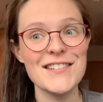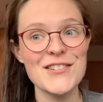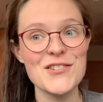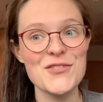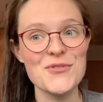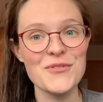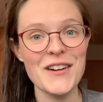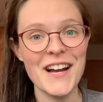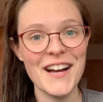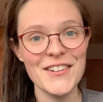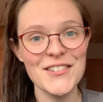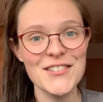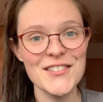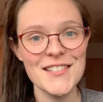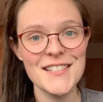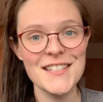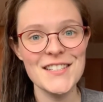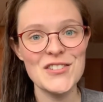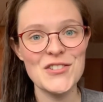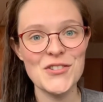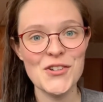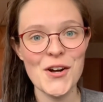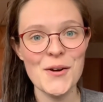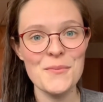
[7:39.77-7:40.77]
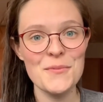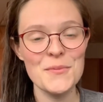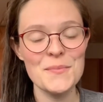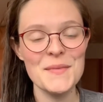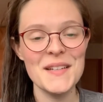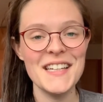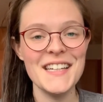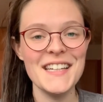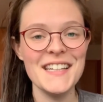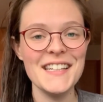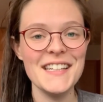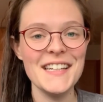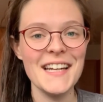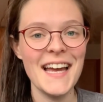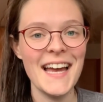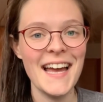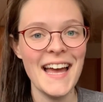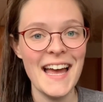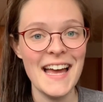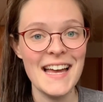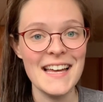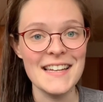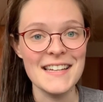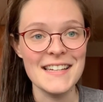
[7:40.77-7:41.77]
drowsy Dramamine
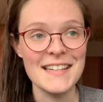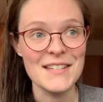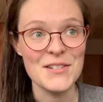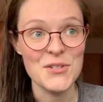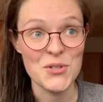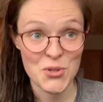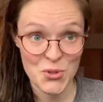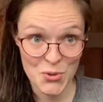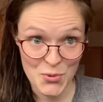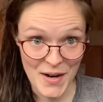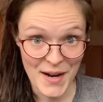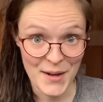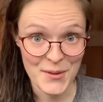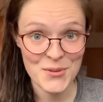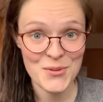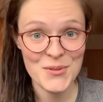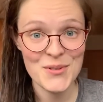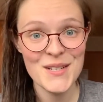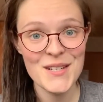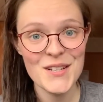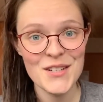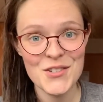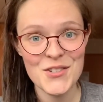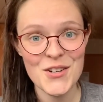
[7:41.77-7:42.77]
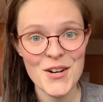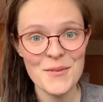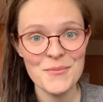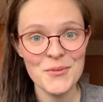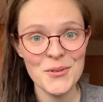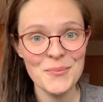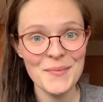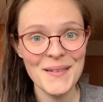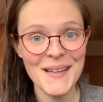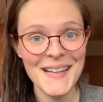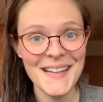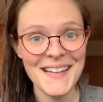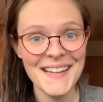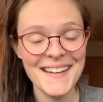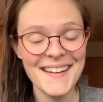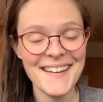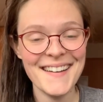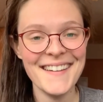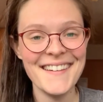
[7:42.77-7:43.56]
and drowsy Dramamine.